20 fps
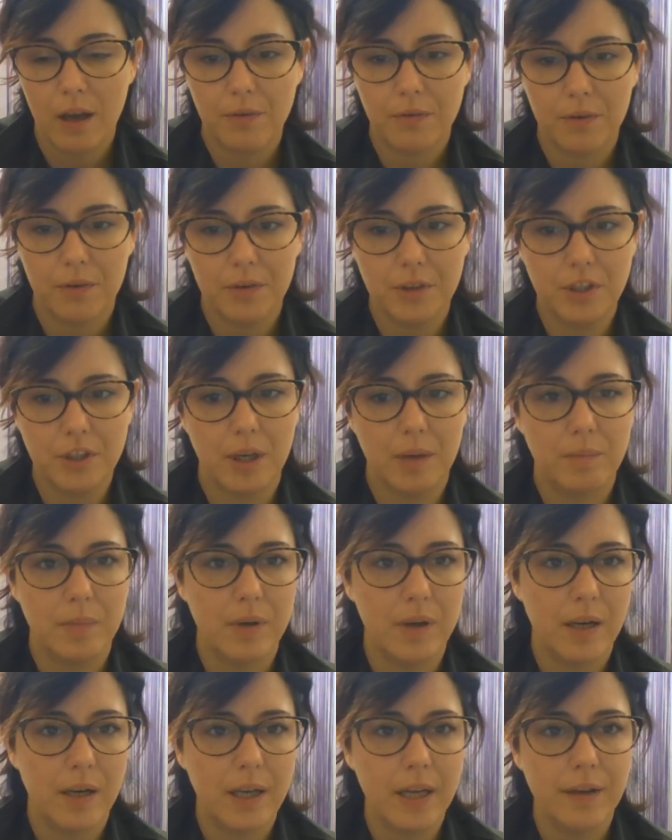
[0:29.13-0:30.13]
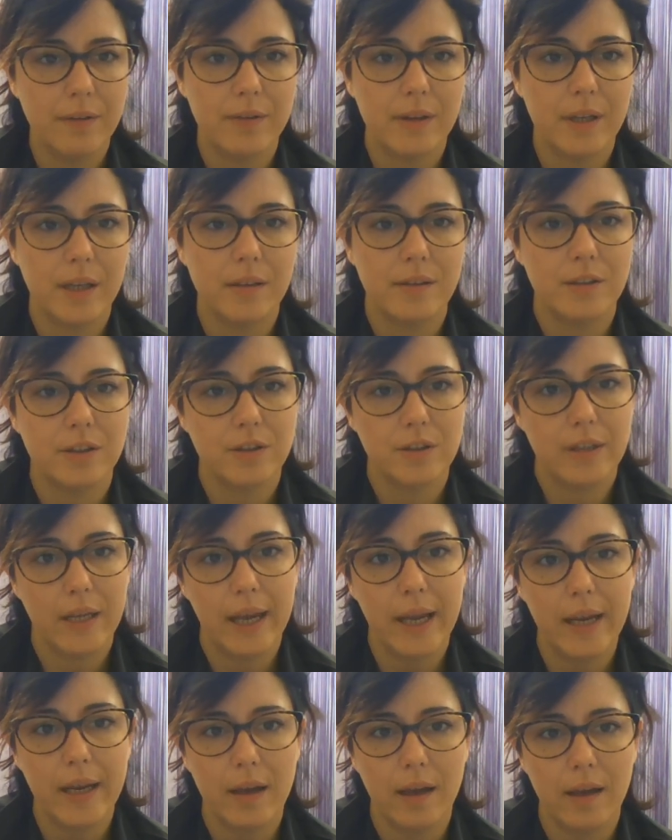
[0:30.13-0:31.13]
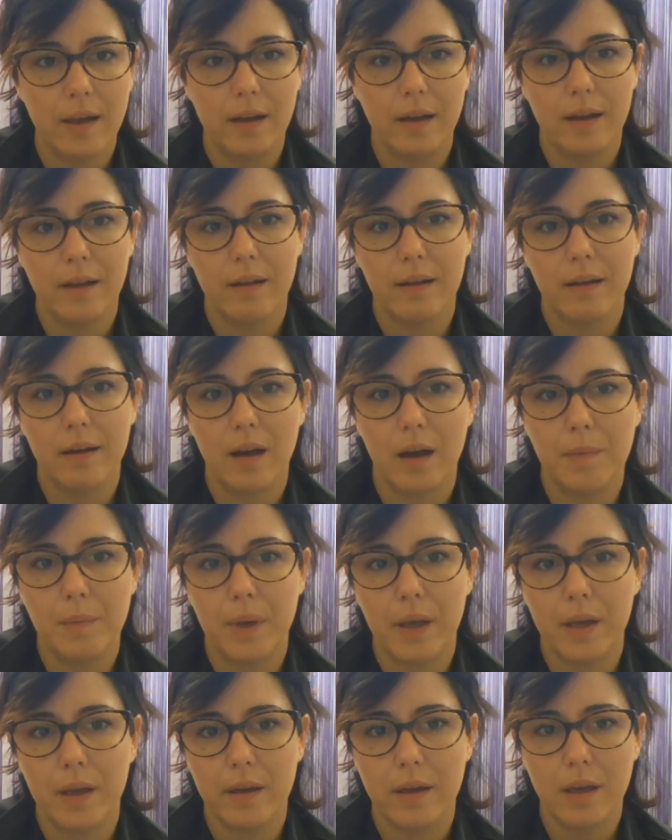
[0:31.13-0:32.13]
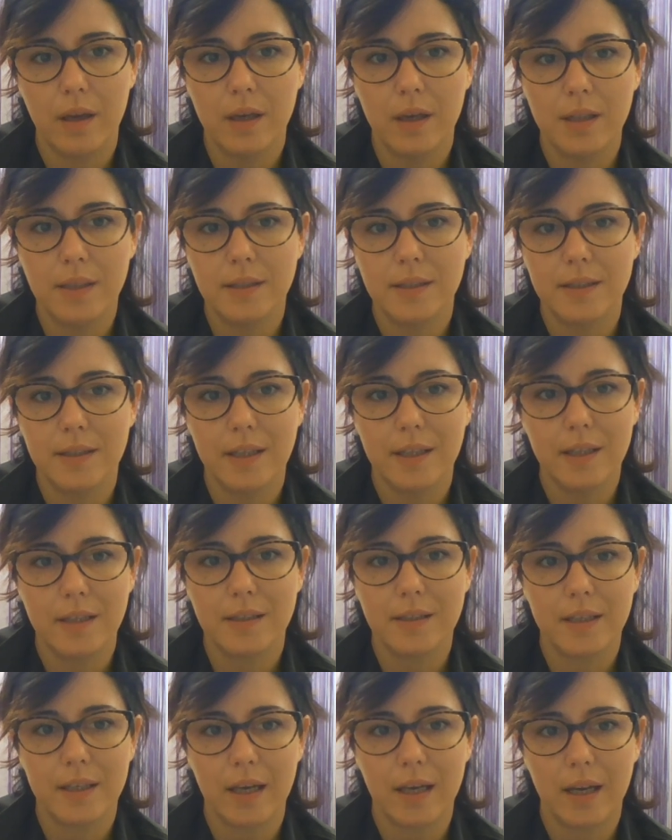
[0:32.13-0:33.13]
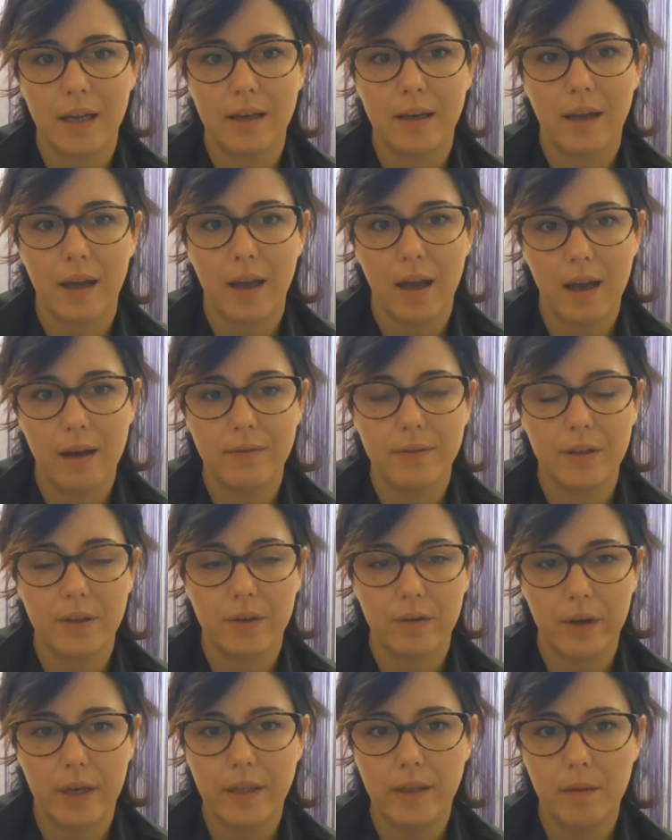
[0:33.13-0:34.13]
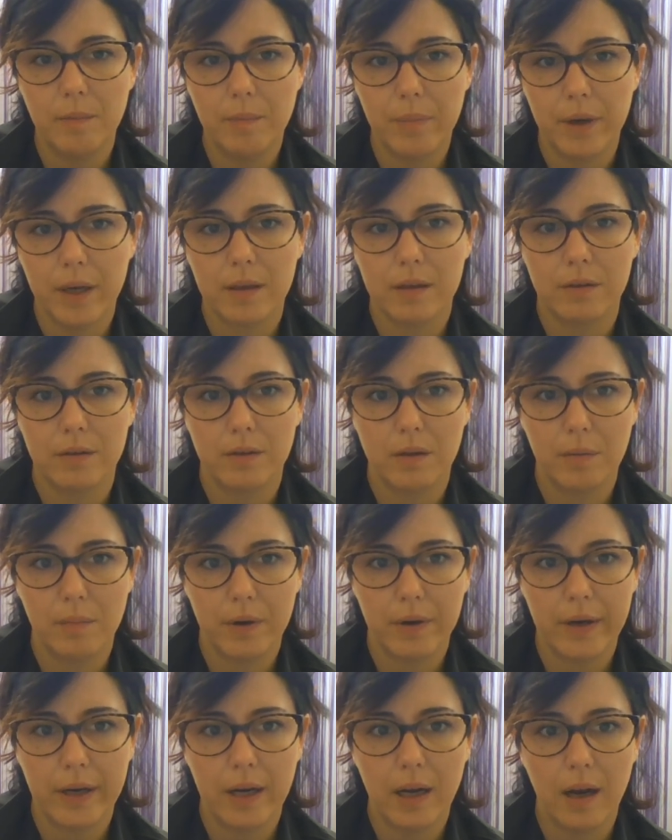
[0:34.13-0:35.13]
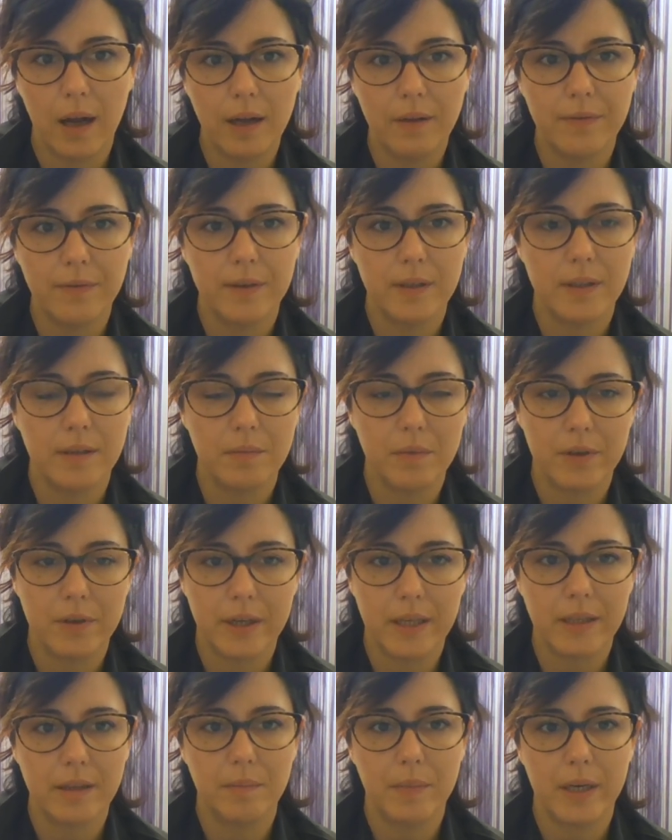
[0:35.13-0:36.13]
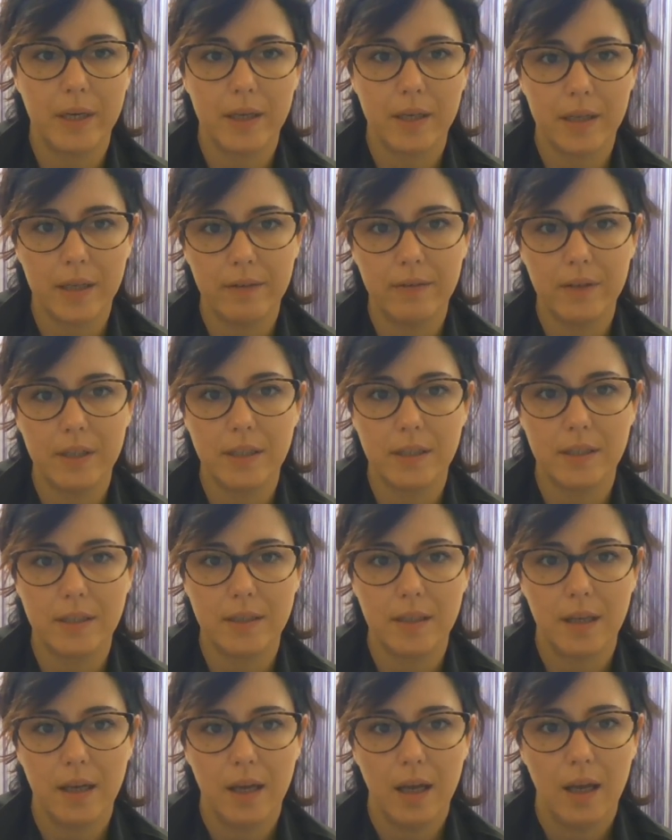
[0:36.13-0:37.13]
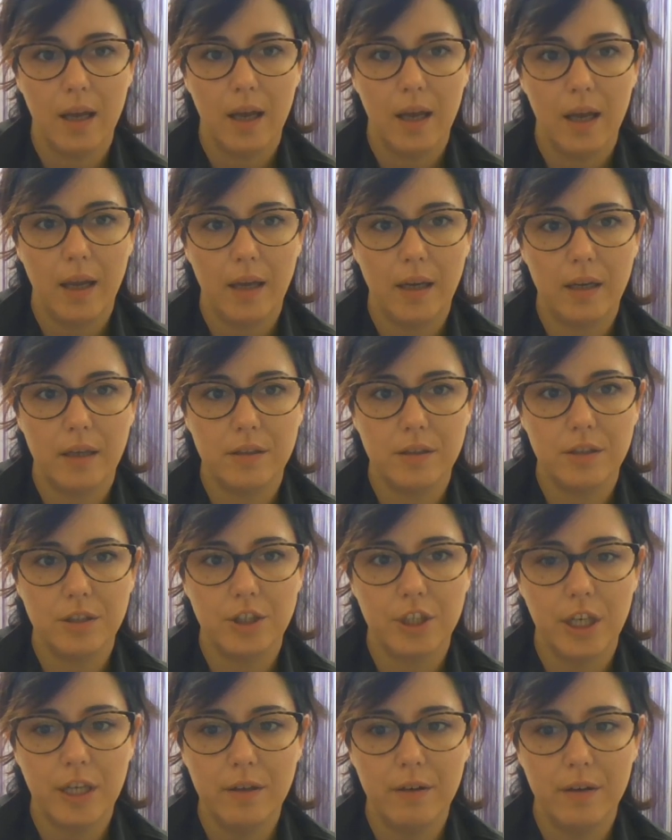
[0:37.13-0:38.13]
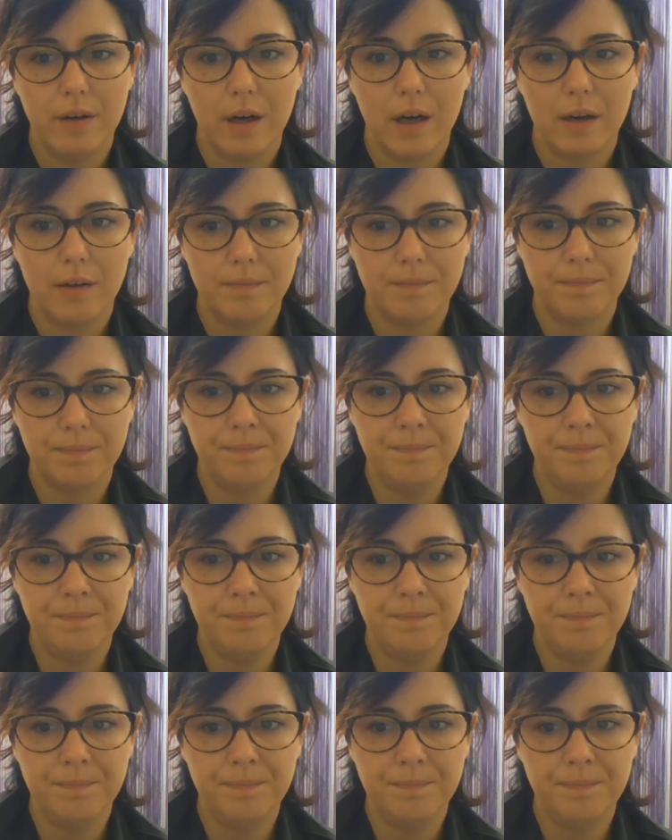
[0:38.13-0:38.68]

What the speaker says: for which I believe that today and in the coming years it can have a great impact on the marine life and the maritime activities in general.